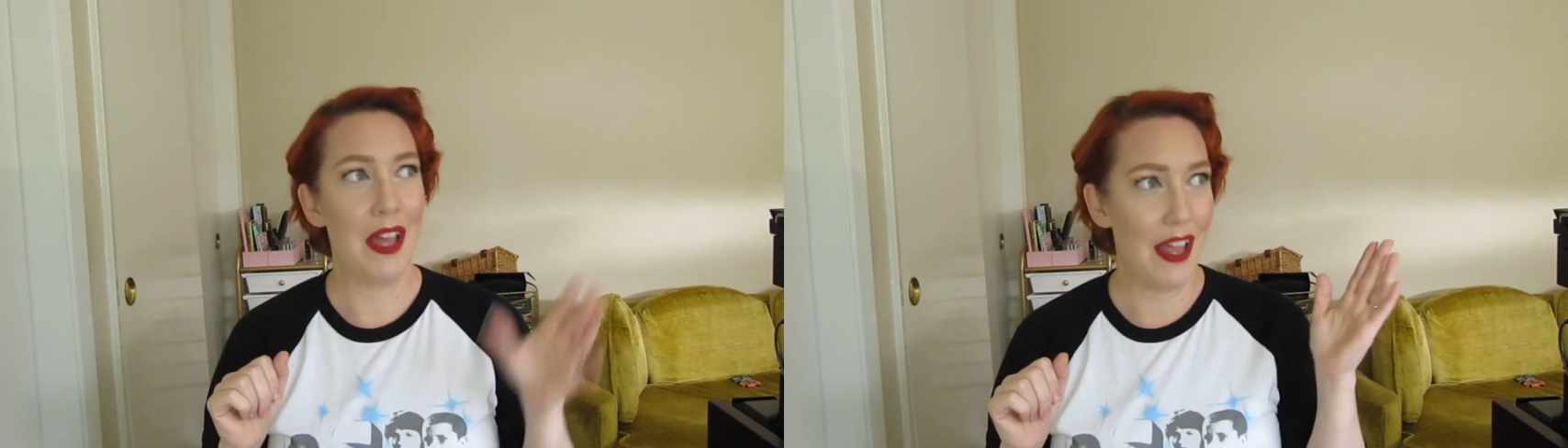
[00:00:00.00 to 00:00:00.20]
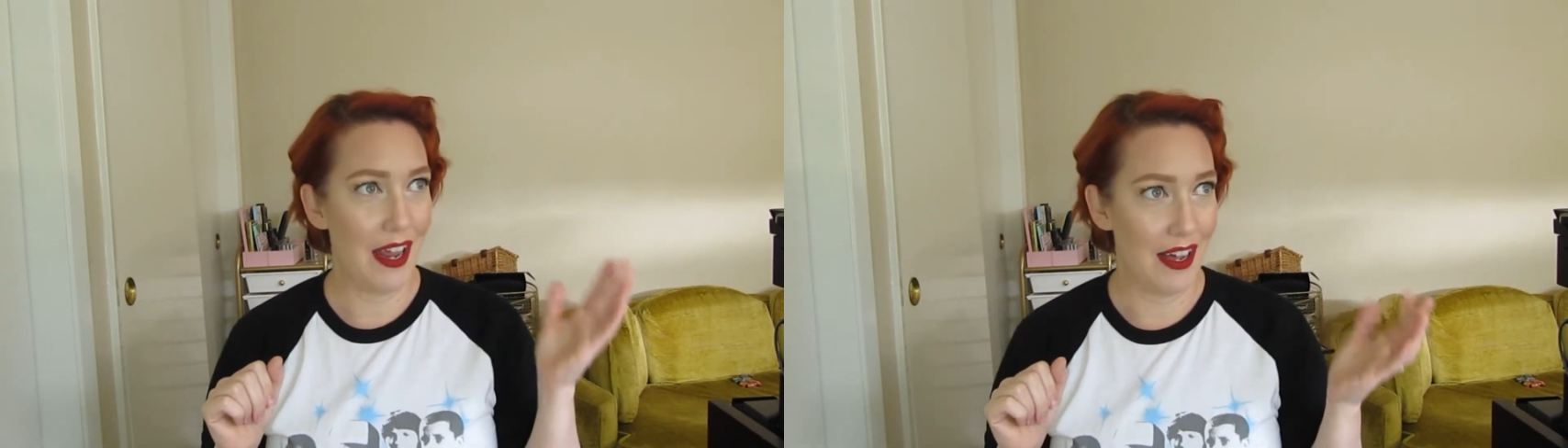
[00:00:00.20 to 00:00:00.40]

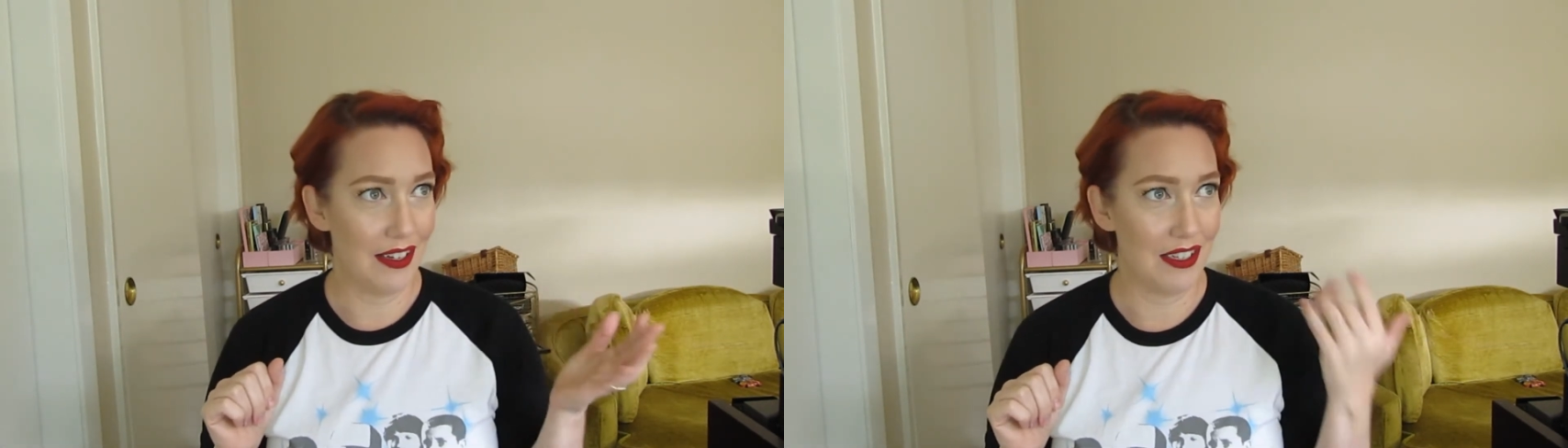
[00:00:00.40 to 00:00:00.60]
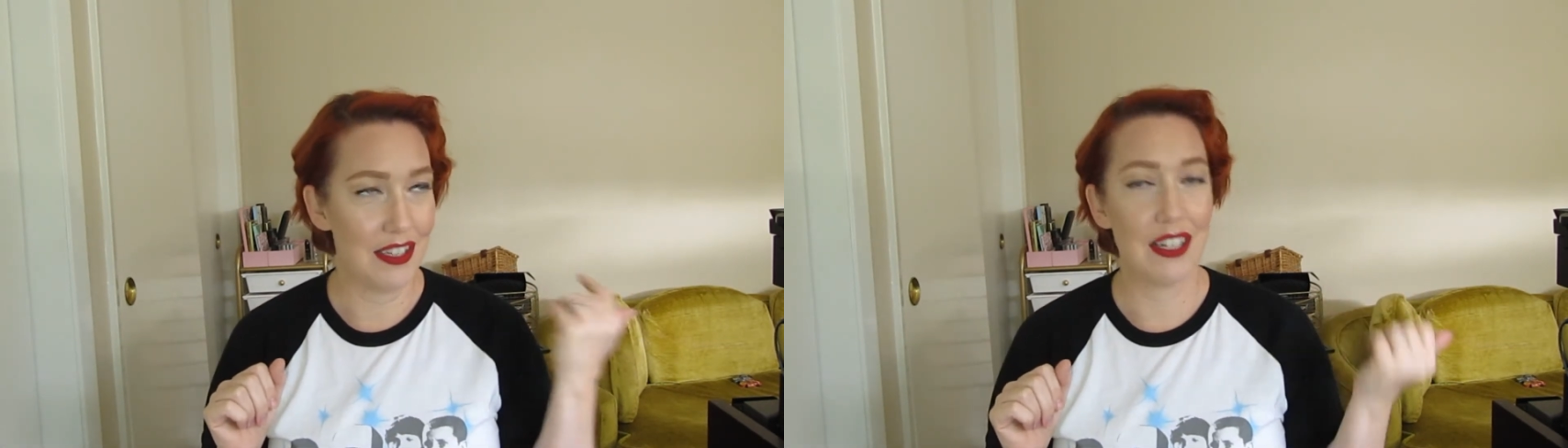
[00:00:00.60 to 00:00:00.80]

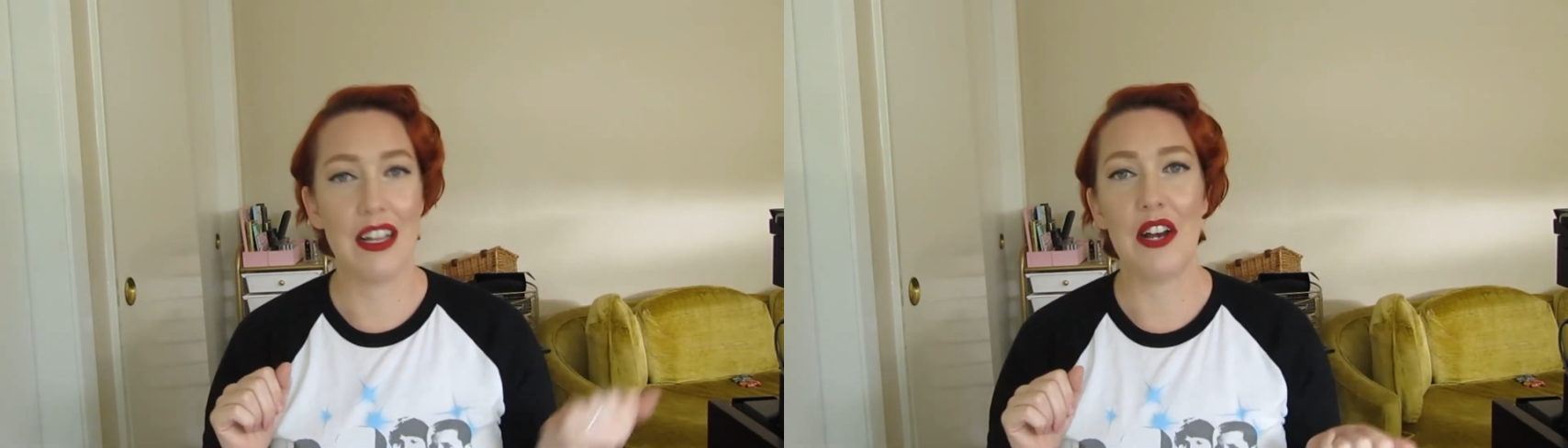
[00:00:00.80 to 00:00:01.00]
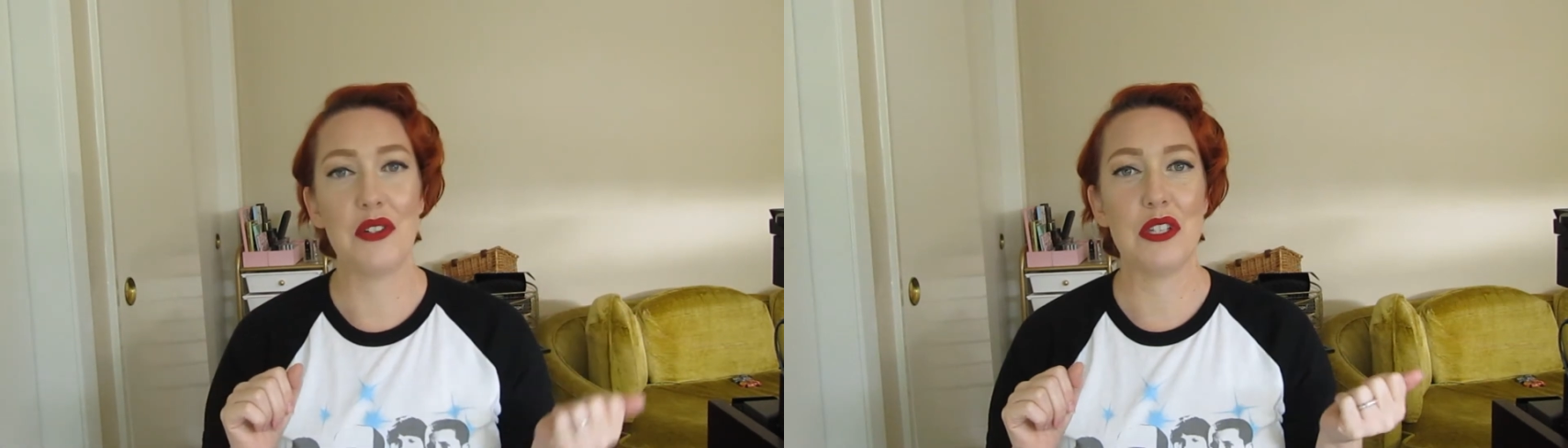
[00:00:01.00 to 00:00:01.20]
and the
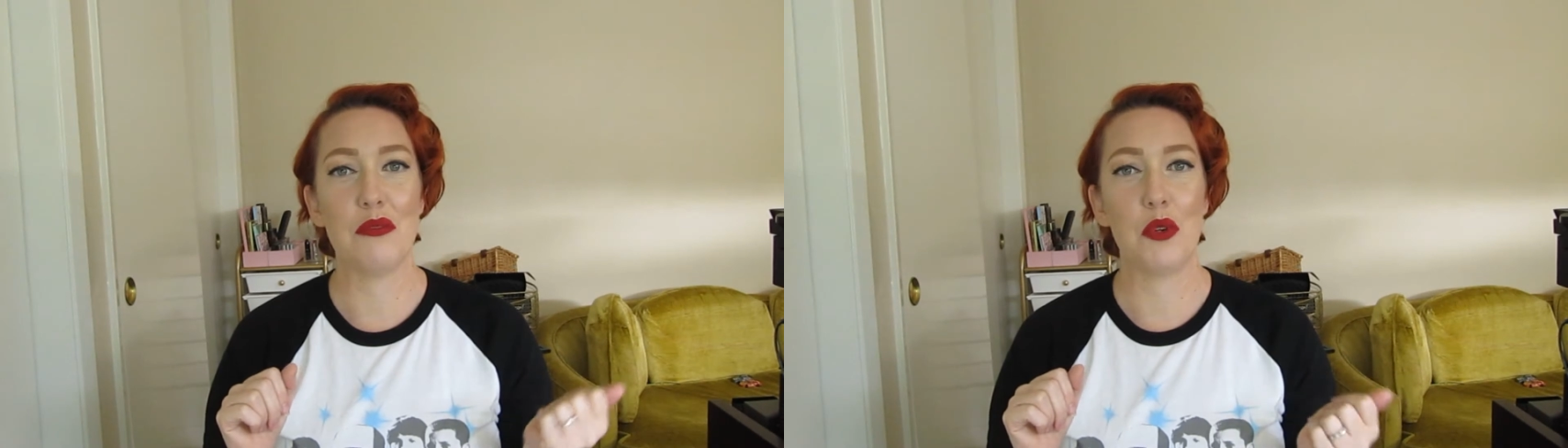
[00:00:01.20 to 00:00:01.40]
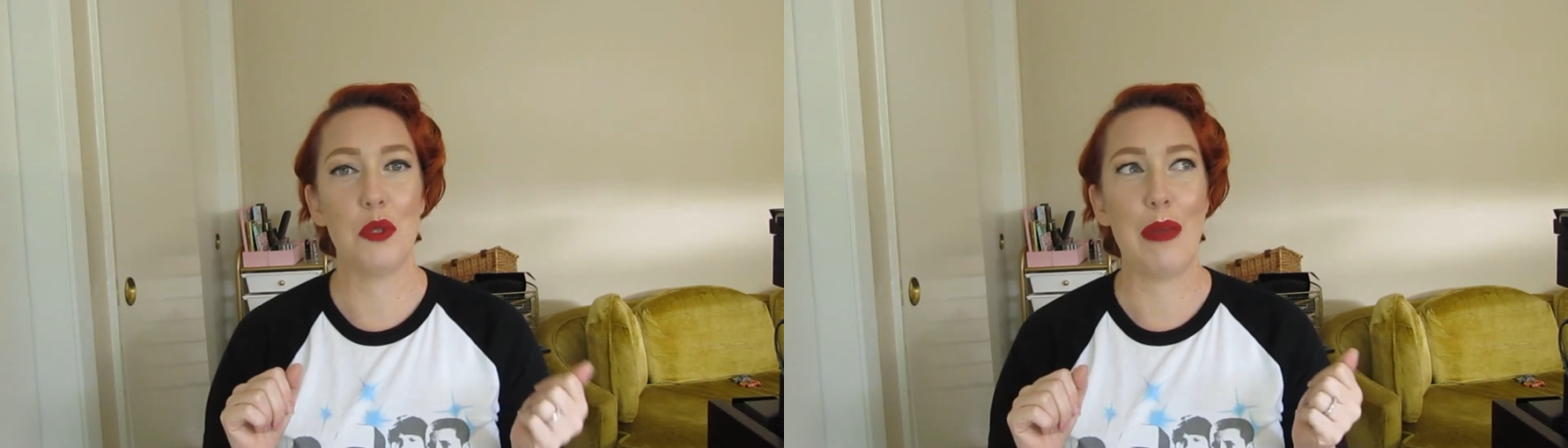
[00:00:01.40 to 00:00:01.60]
clouds
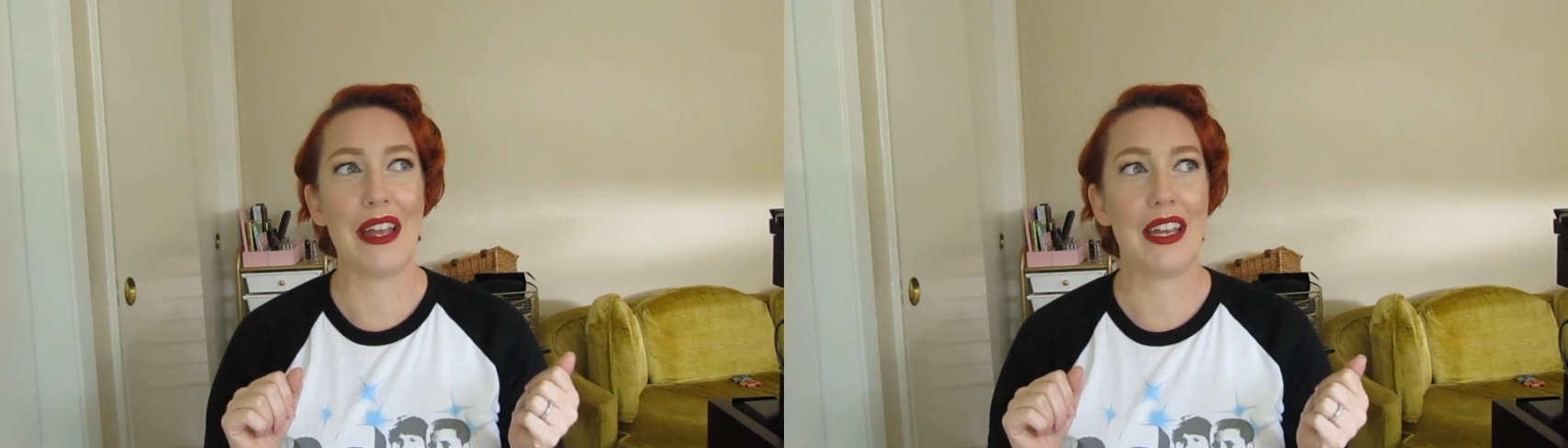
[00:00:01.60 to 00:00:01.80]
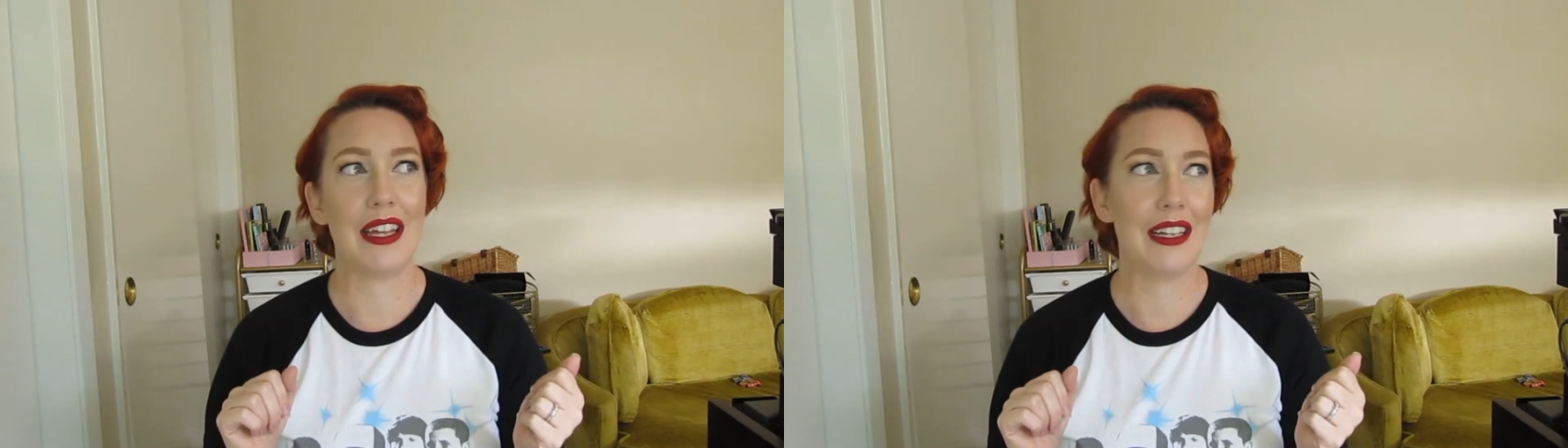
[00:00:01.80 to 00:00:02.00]
have rolled
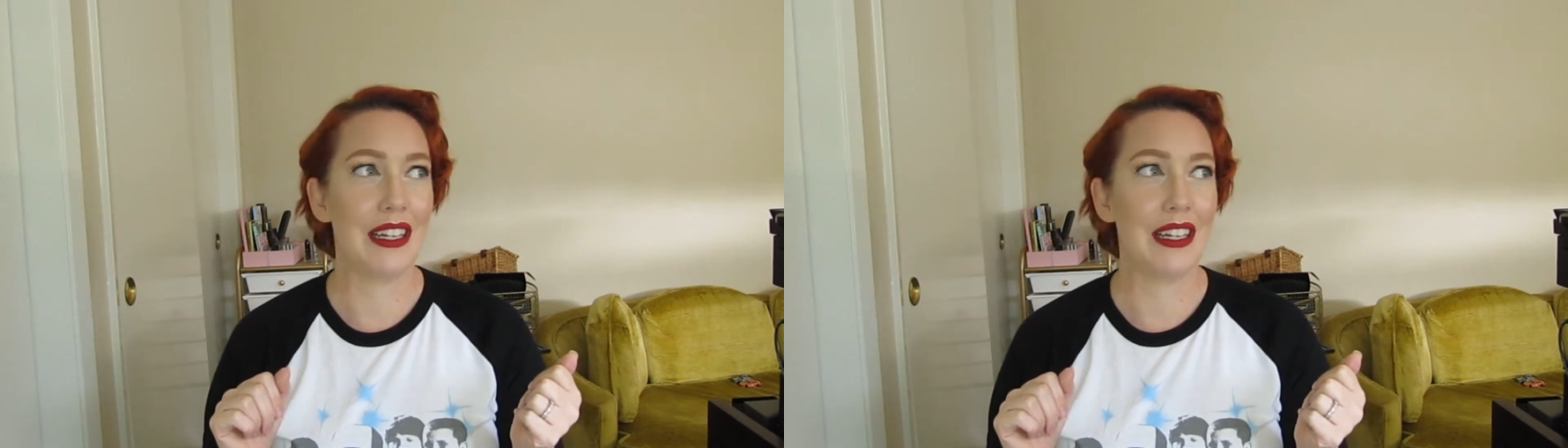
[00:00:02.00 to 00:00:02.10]
back in